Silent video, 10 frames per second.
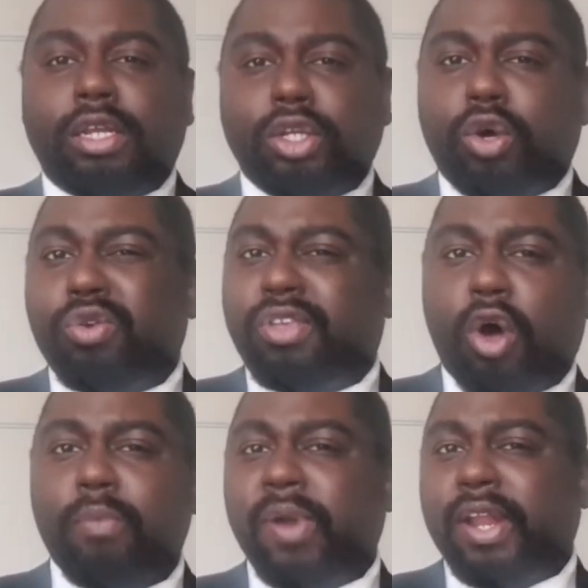you know,
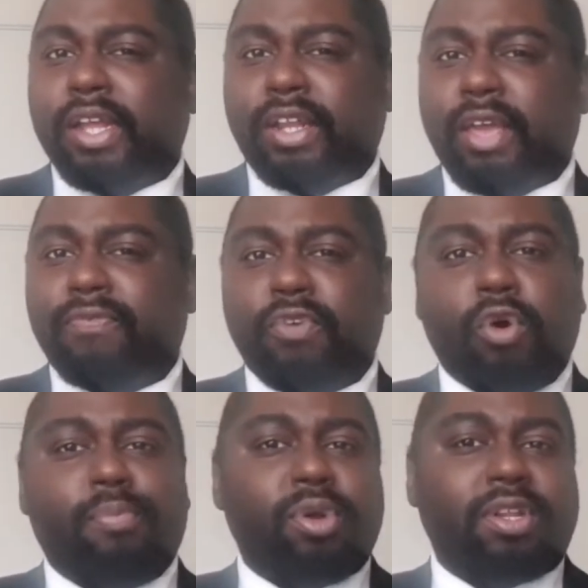tell me that they
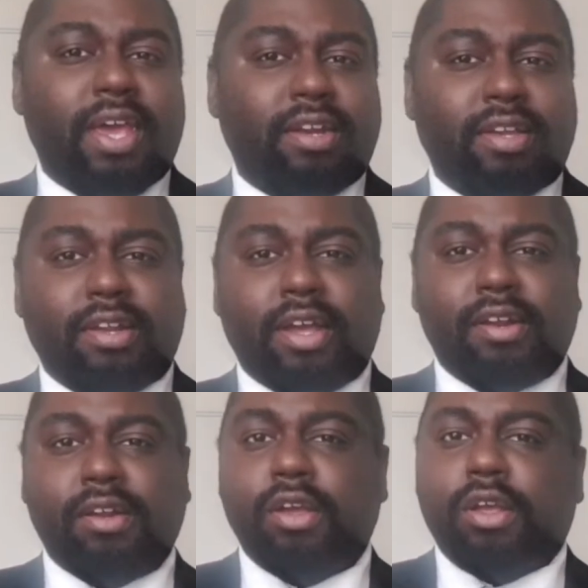feel protected
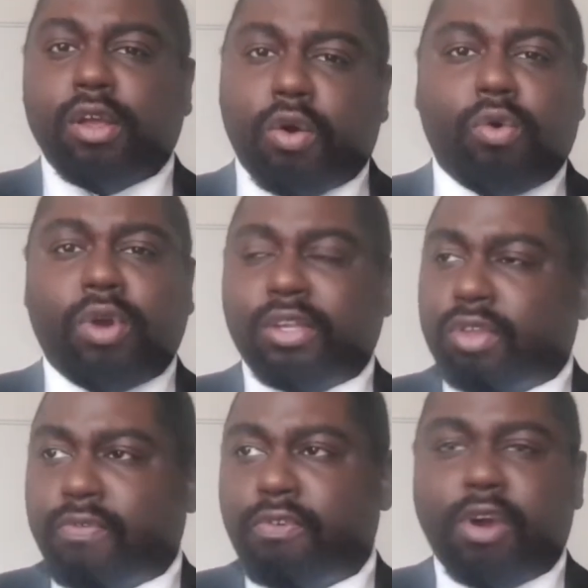and all that
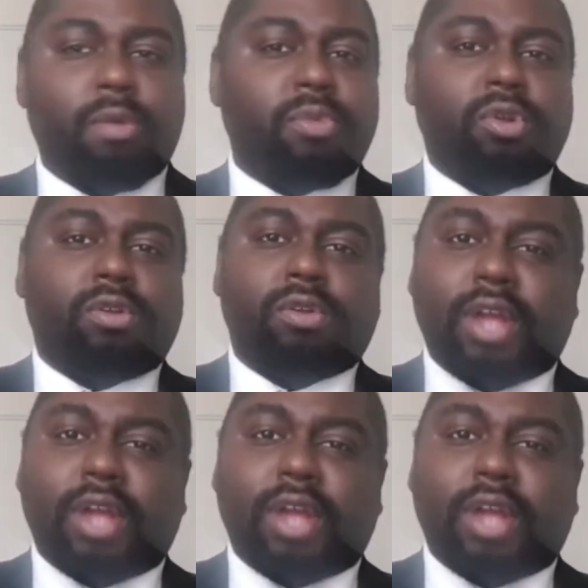stuff around me.